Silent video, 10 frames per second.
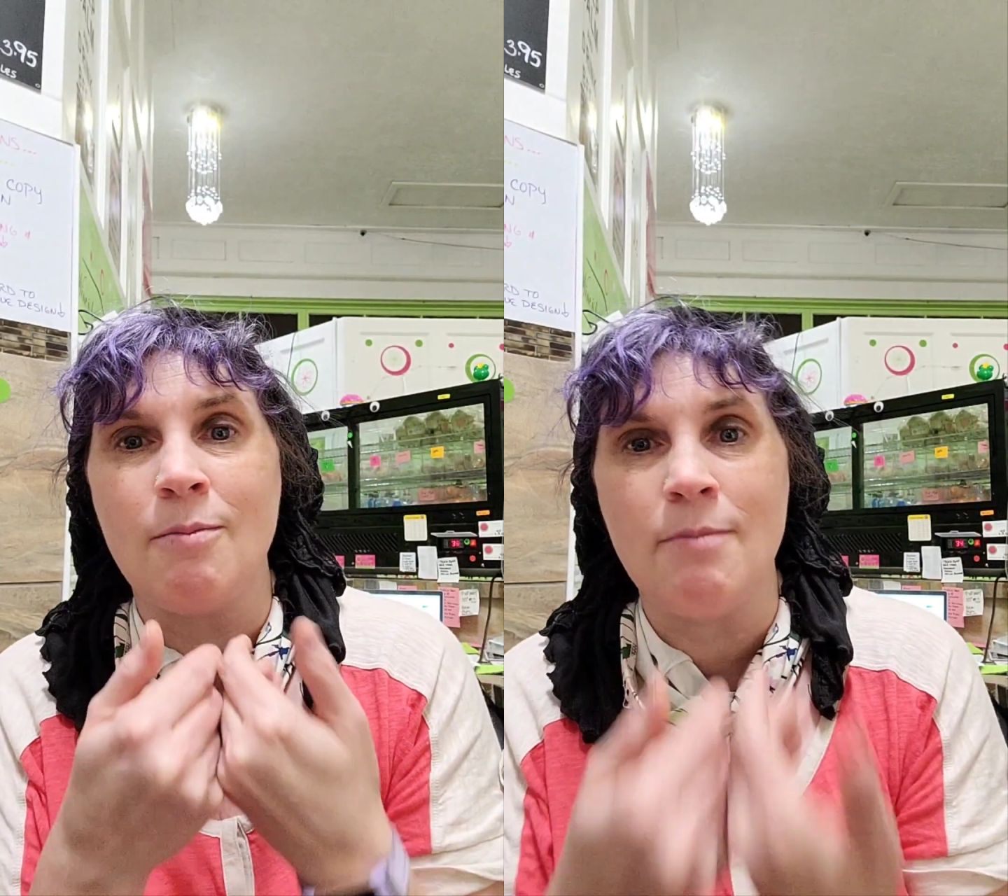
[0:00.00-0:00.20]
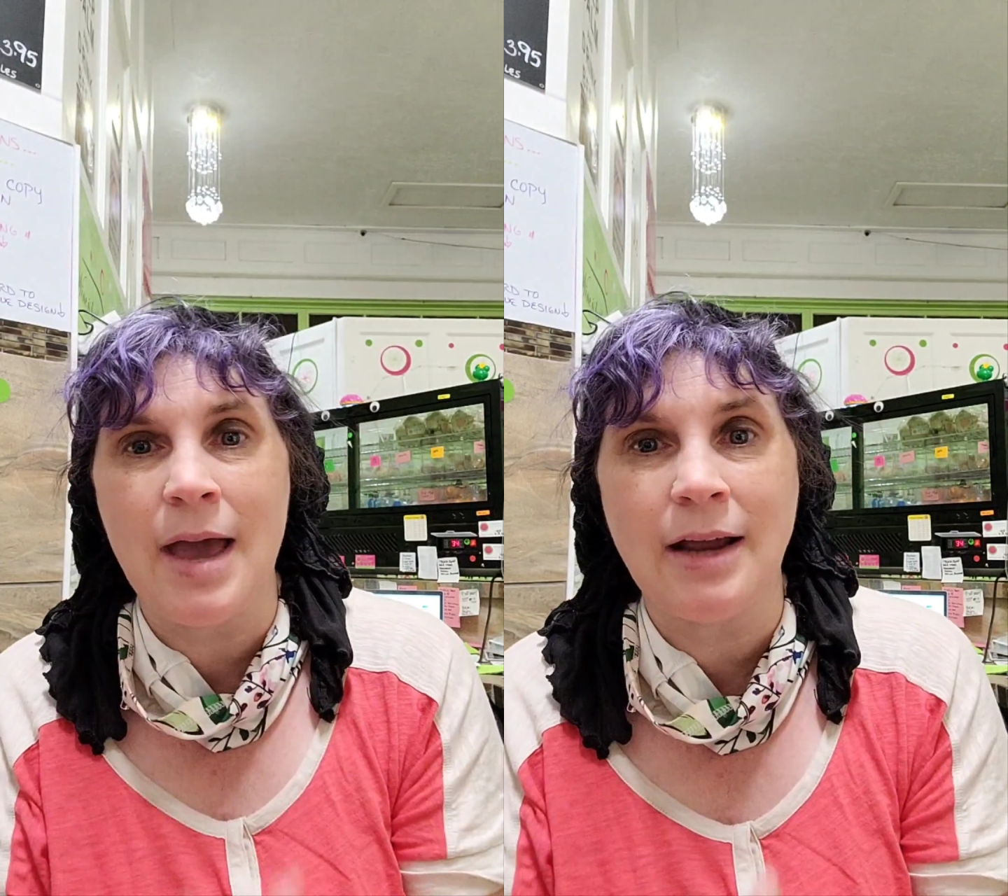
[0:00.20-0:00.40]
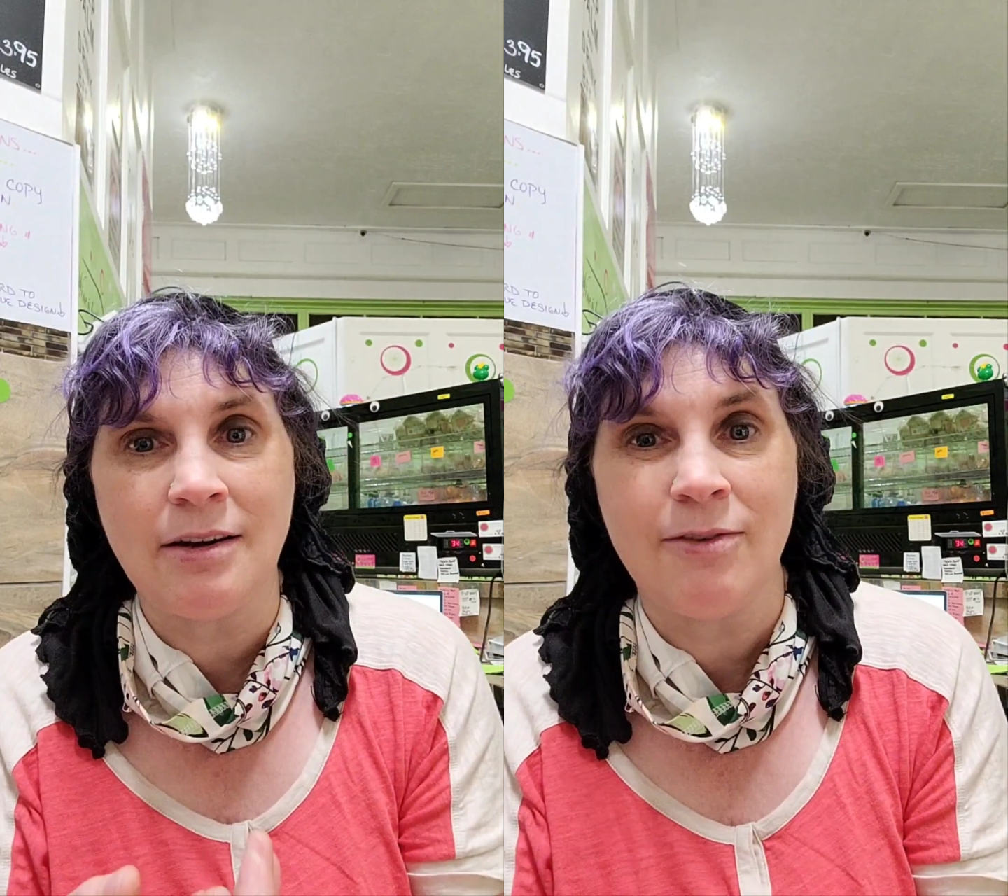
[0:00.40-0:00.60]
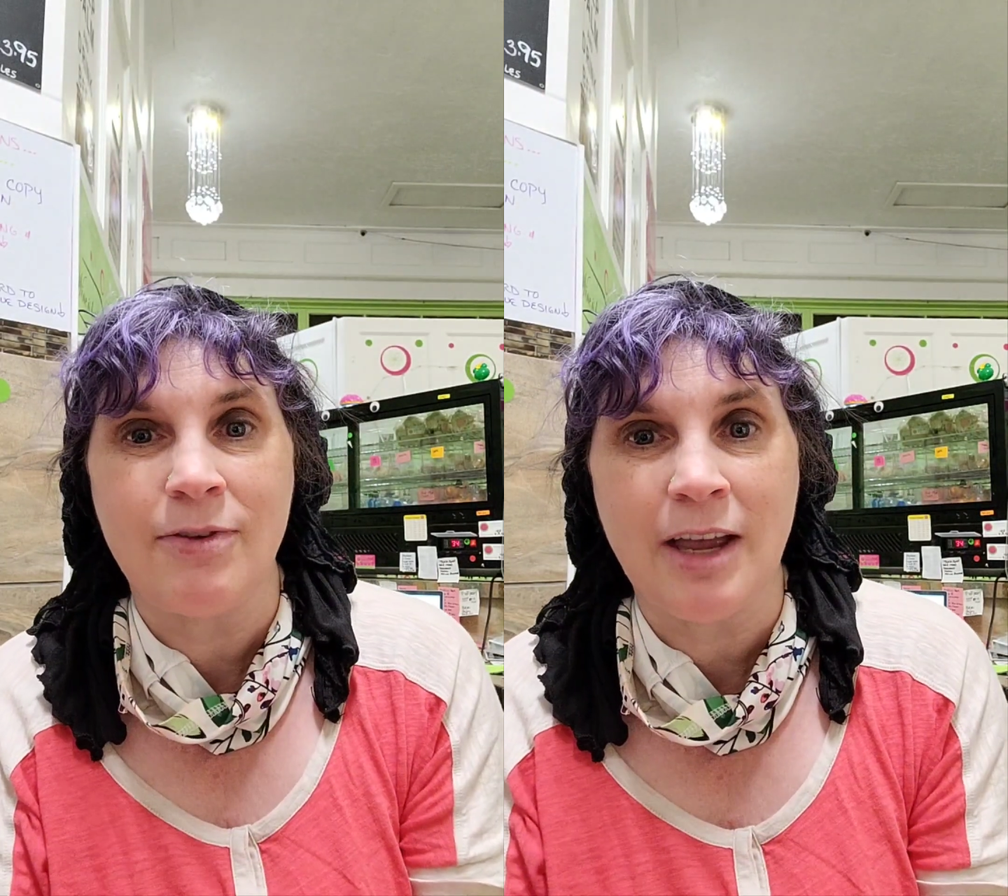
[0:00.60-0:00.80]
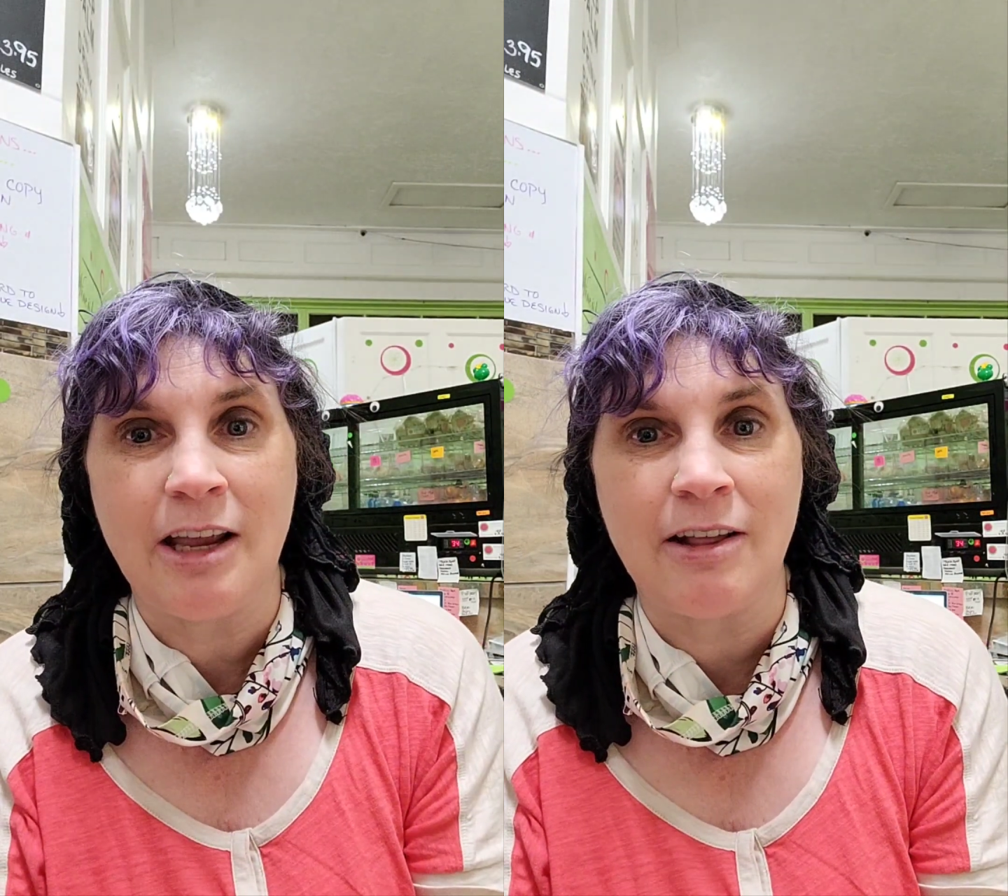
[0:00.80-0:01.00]

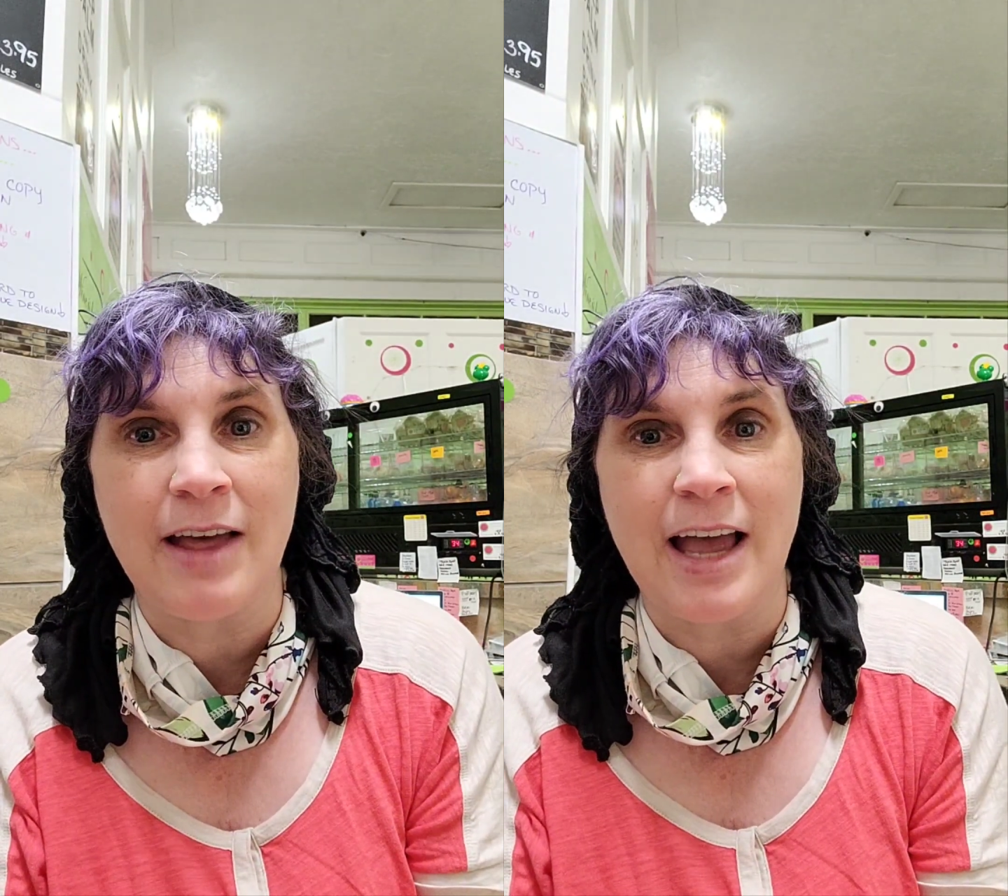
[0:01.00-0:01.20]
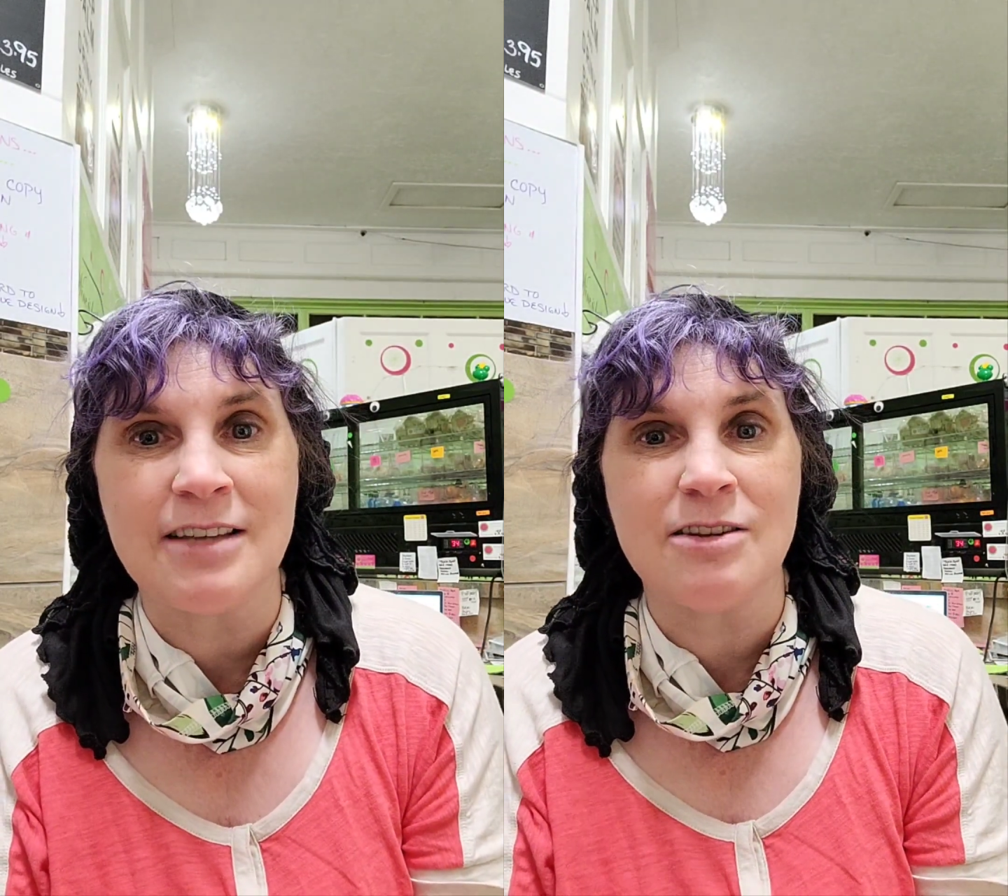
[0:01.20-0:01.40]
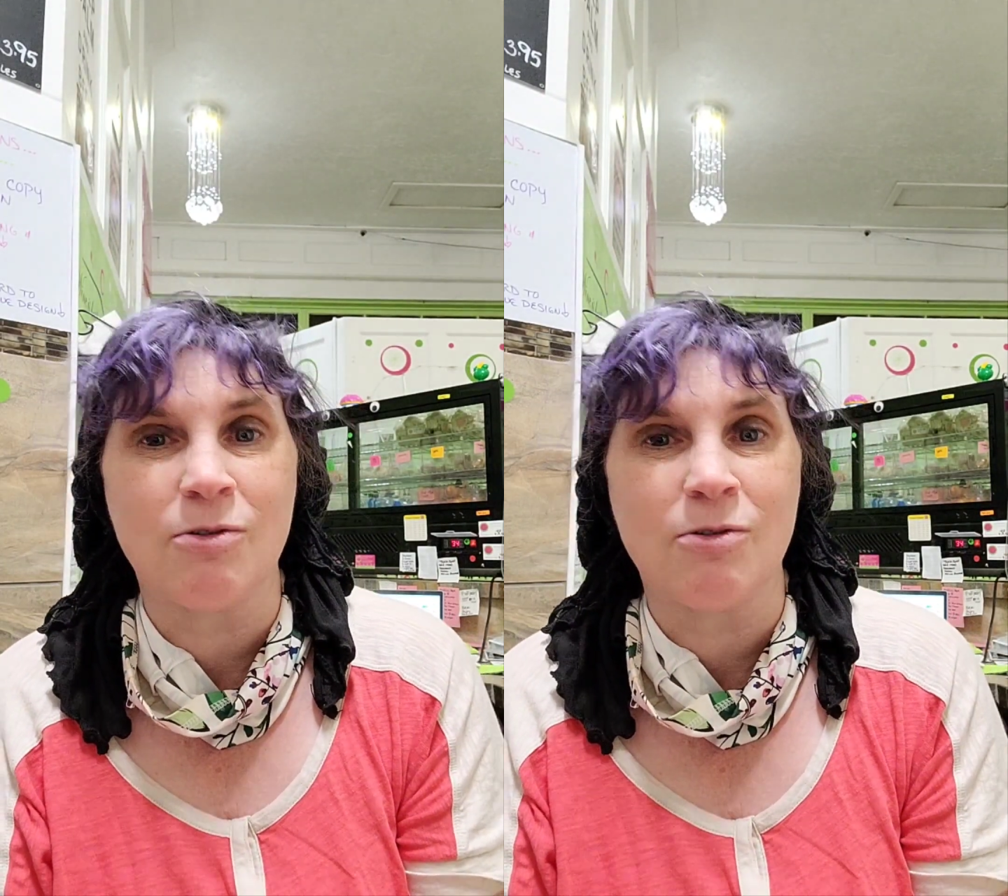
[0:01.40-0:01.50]
magnifying glass